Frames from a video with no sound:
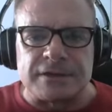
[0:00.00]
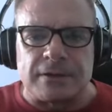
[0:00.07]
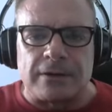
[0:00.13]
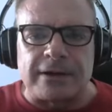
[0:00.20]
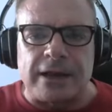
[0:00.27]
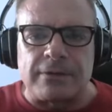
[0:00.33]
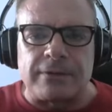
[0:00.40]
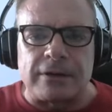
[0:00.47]

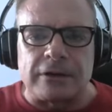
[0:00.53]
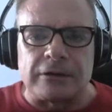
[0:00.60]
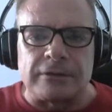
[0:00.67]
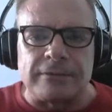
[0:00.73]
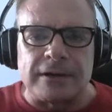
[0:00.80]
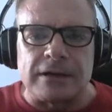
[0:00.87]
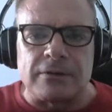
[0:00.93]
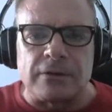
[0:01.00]
Okay, we already
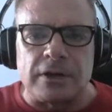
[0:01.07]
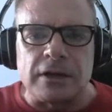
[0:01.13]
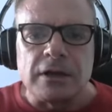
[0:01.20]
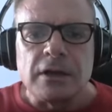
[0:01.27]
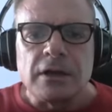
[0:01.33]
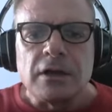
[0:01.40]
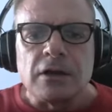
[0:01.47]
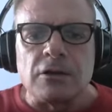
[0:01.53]

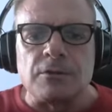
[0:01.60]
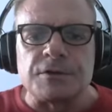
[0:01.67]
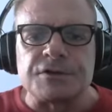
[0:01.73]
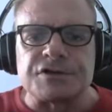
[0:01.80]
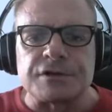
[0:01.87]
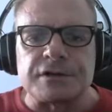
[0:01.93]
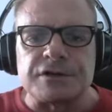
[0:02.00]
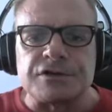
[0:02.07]

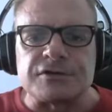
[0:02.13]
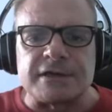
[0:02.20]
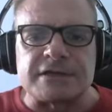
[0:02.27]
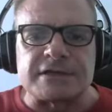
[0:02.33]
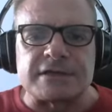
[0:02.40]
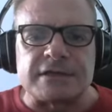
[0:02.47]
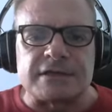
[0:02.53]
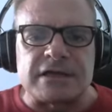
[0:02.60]
originally traced
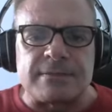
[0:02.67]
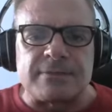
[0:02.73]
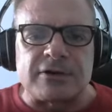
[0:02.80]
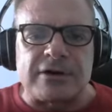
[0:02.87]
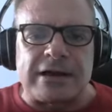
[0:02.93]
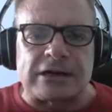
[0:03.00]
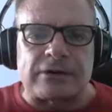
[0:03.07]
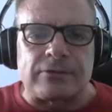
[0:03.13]
to the
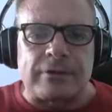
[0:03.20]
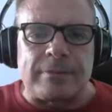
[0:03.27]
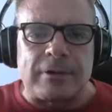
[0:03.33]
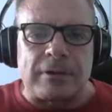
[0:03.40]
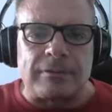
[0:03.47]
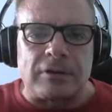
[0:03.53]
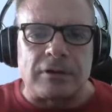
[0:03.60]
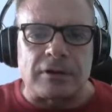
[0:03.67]
Democratic
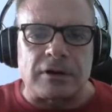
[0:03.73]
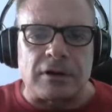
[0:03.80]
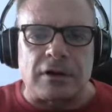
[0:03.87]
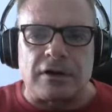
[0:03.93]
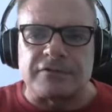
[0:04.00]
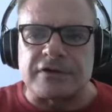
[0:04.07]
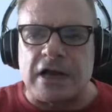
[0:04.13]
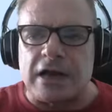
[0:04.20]
Republic
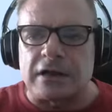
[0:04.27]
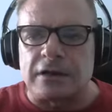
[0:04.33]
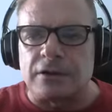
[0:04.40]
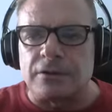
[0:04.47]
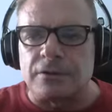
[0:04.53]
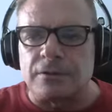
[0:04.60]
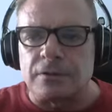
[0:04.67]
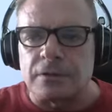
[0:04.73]
of Congo.